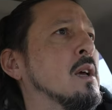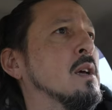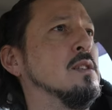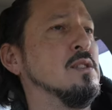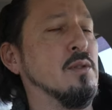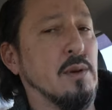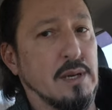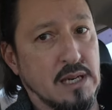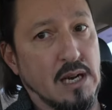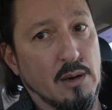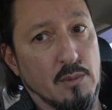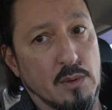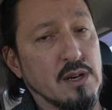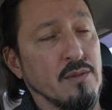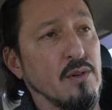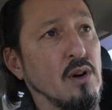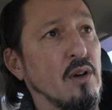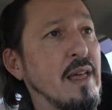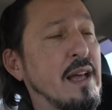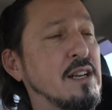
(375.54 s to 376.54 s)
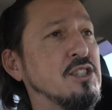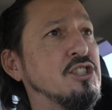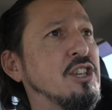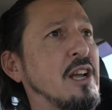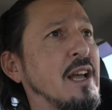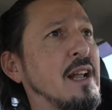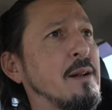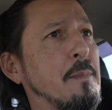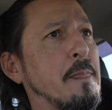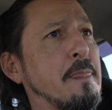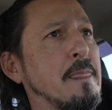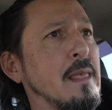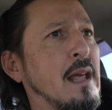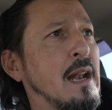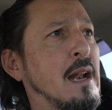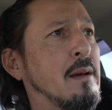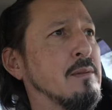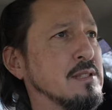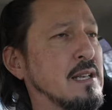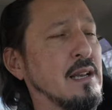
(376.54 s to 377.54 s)
So I got rid of all that shit
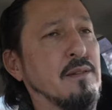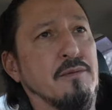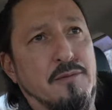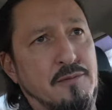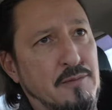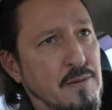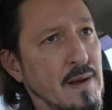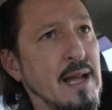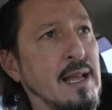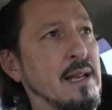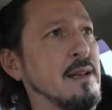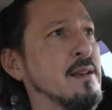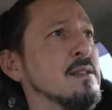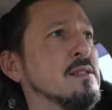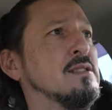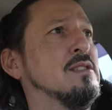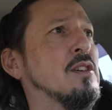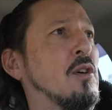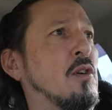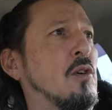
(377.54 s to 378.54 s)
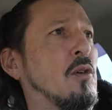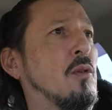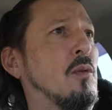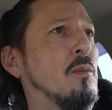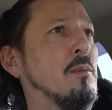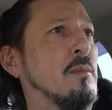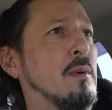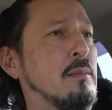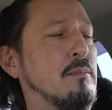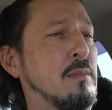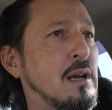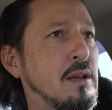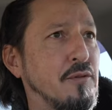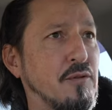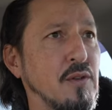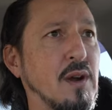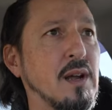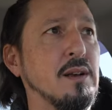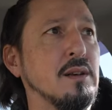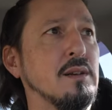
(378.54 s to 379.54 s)
and I was like, fine. So my, my
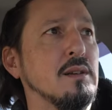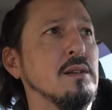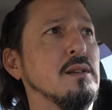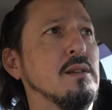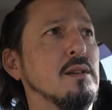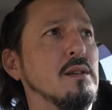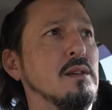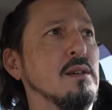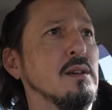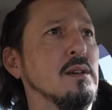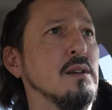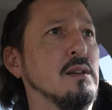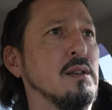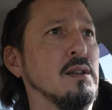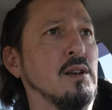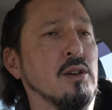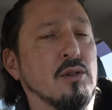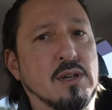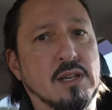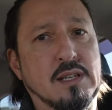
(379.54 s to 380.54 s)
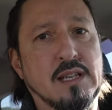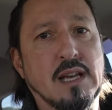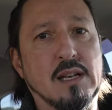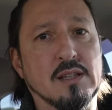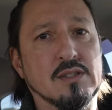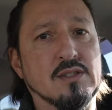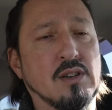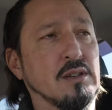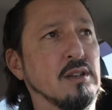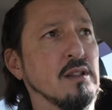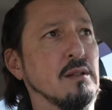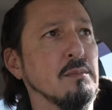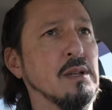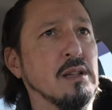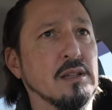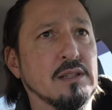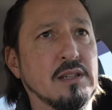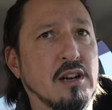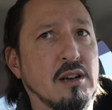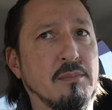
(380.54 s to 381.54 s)
friend, uh, you know, could get us onto the
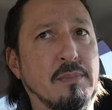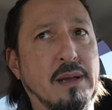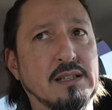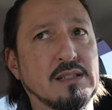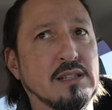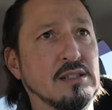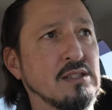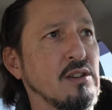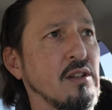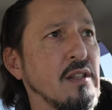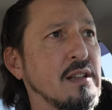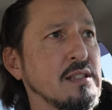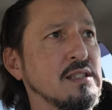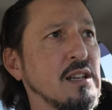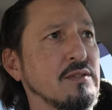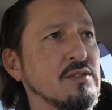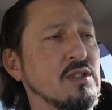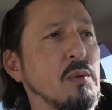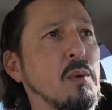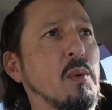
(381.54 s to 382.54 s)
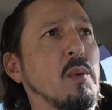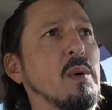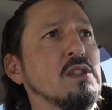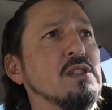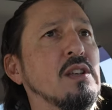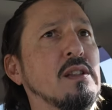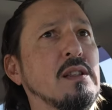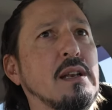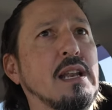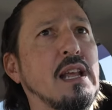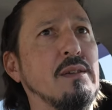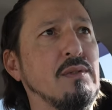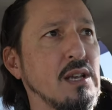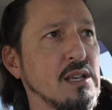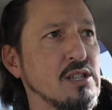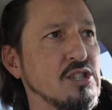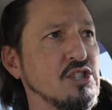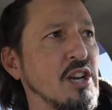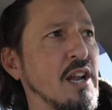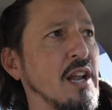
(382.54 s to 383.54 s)
military bases and all that stuff. So we went to the Navy
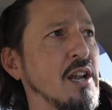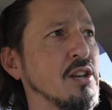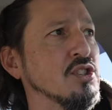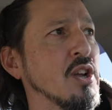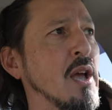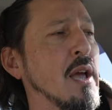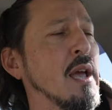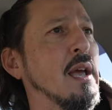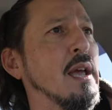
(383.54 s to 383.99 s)
Exchange